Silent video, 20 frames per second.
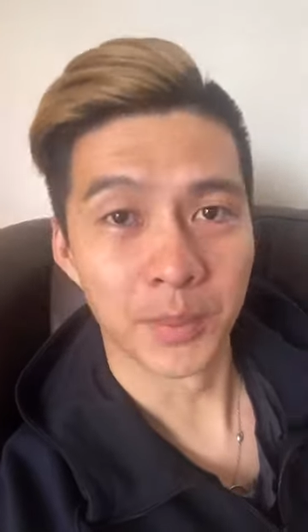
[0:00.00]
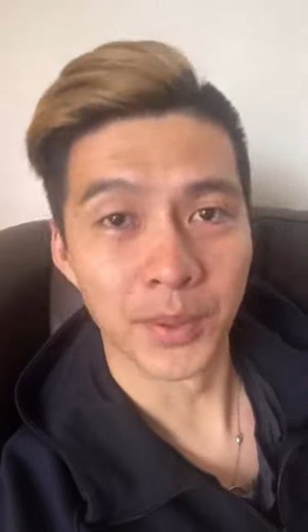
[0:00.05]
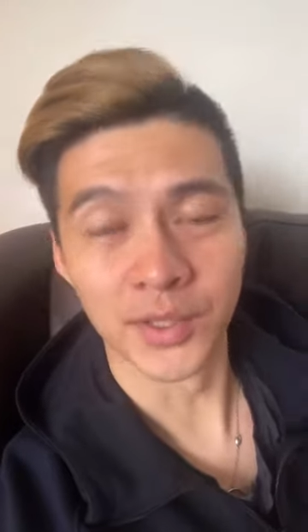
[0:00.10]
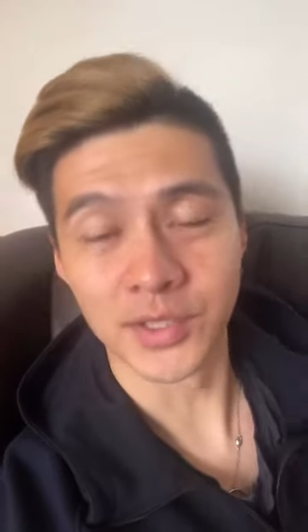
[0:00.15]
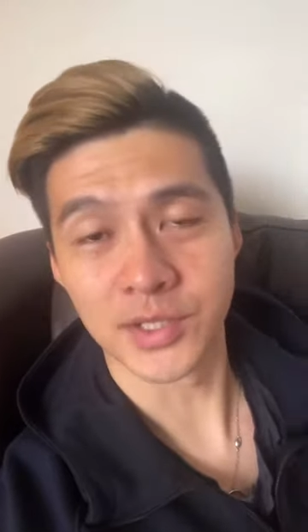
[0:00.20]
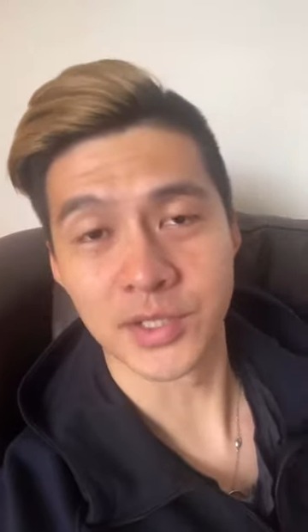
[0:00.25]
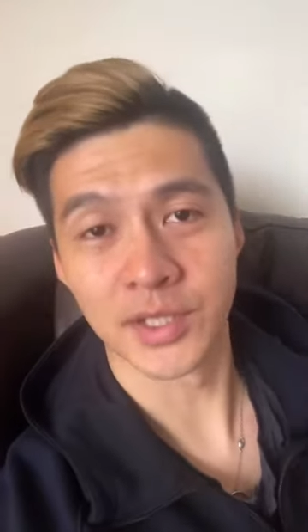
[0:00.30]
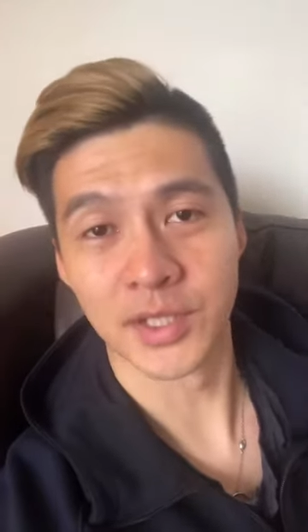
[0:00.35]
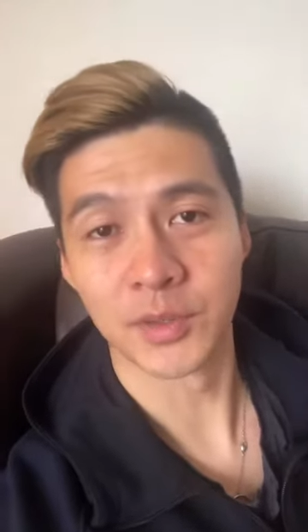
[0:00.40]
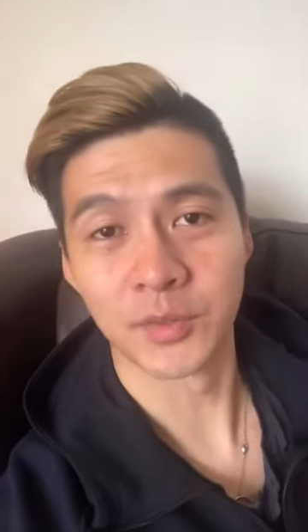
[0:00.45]

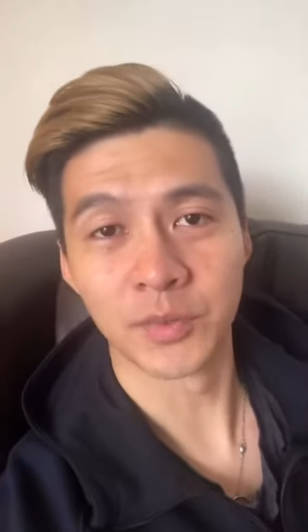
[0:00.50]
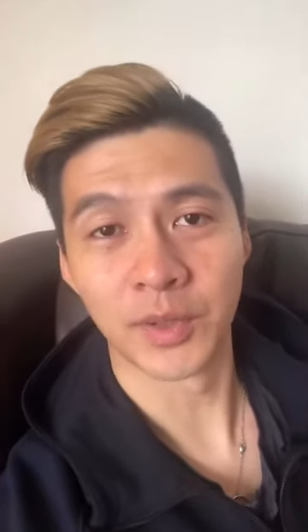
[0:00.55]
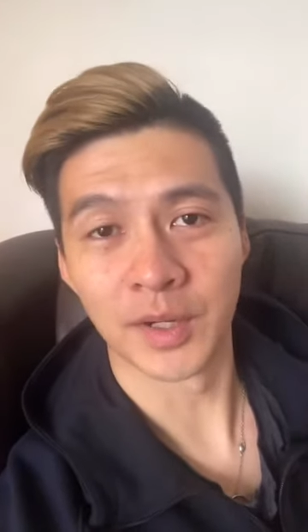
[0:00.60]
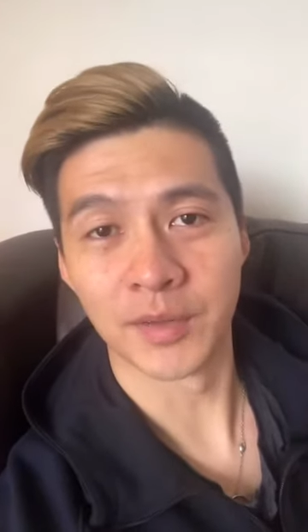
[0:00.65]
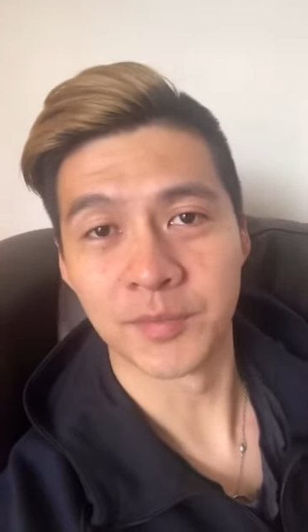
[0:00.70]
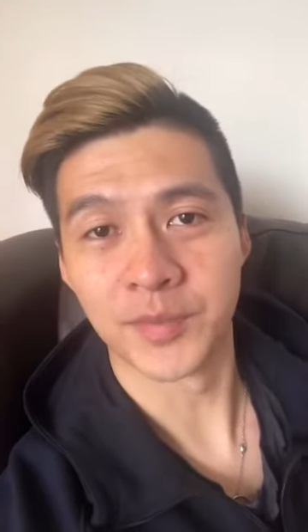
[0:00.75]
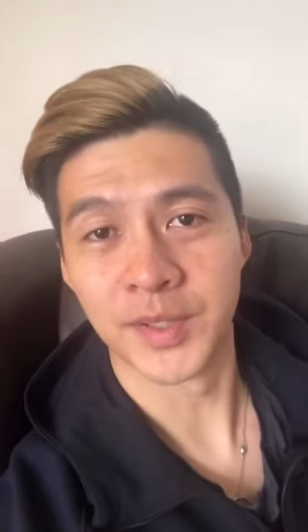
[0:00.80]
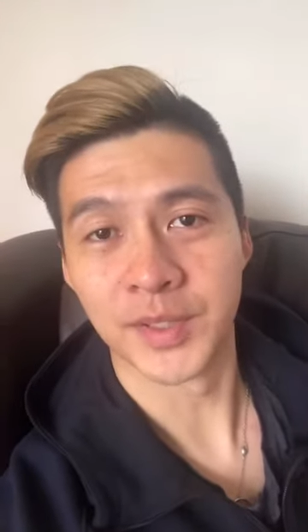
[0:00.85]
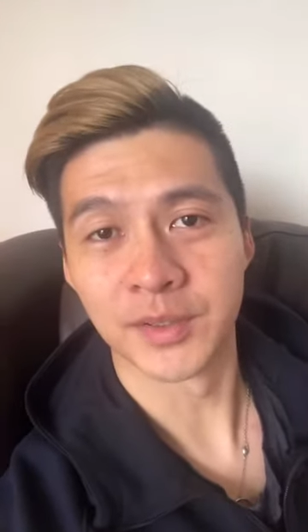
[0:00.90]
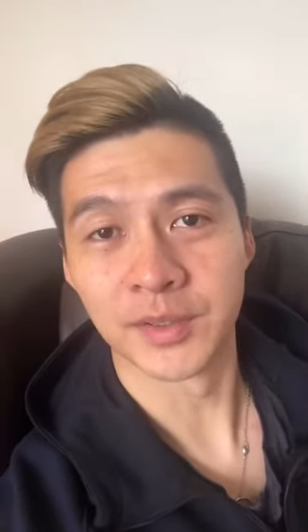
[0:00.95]
Personally,
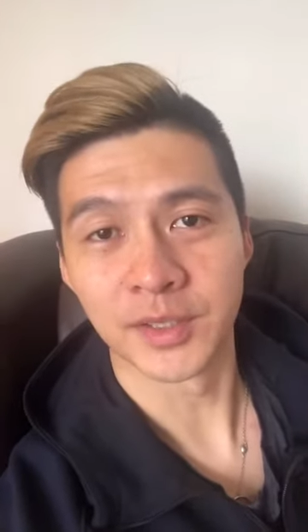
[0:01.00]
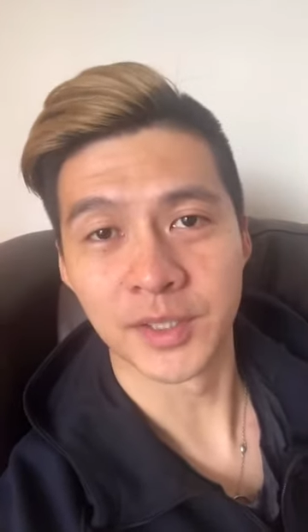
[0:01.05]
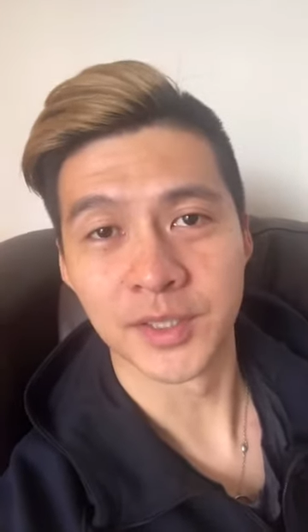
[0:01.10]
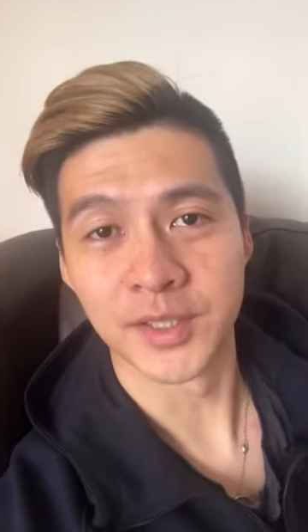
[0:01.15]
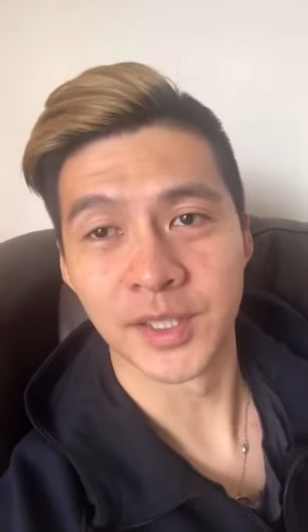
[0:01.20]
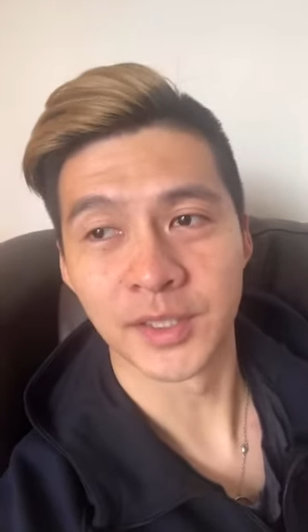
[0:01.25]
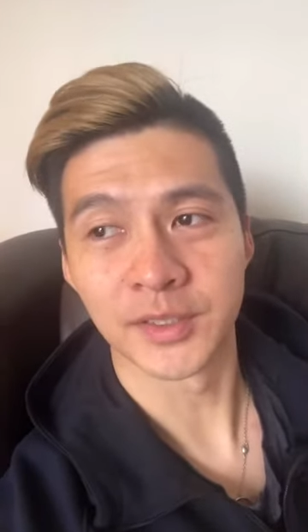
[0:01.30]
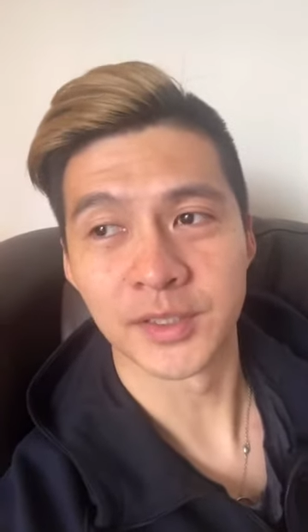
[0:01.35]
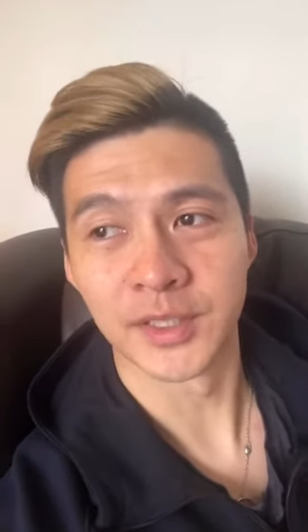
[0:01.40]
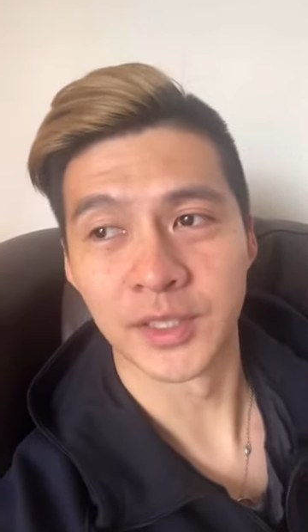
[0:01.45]
I've been
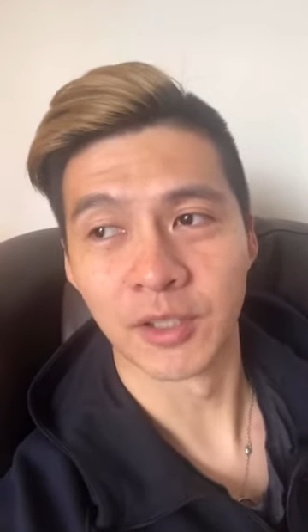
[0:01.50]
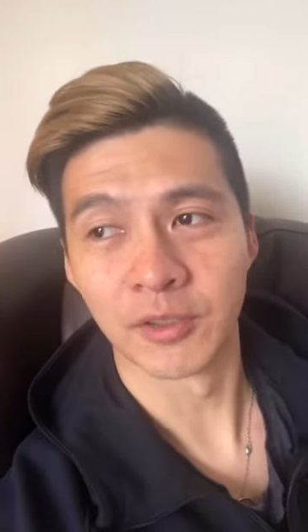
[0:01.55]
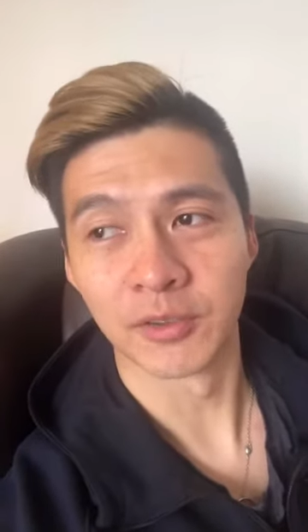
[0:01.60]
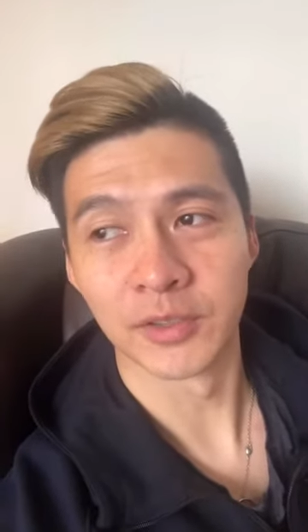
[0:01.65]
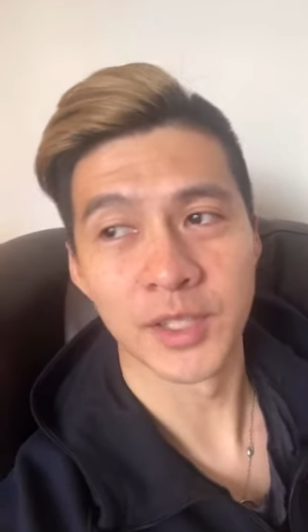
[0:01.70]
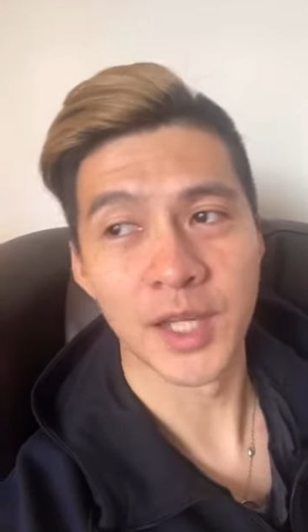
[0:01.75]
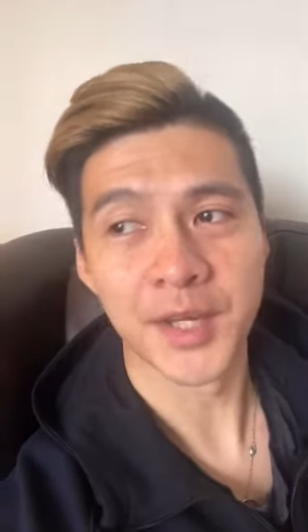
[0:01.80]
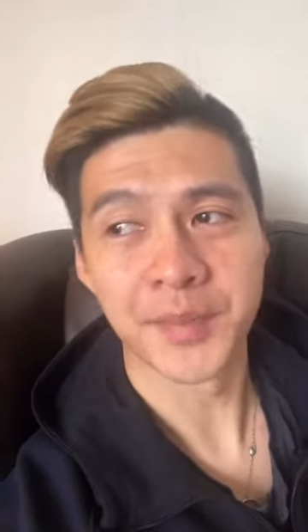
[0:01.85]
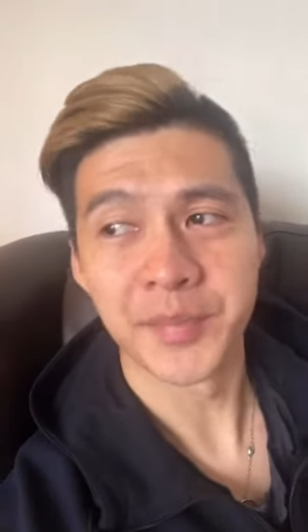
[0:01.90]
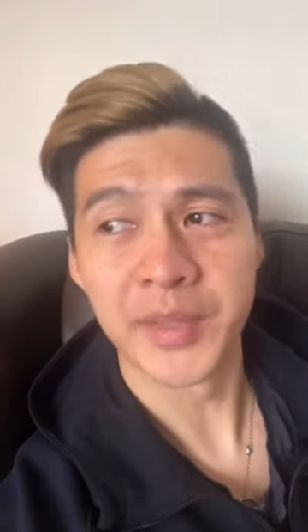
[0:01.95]
conducting
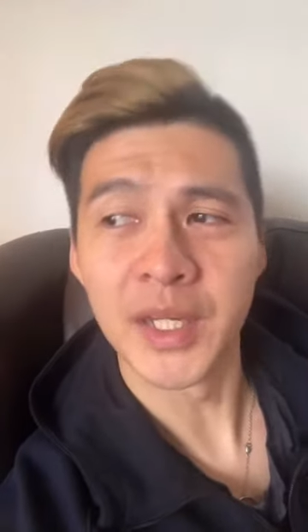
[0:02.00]
online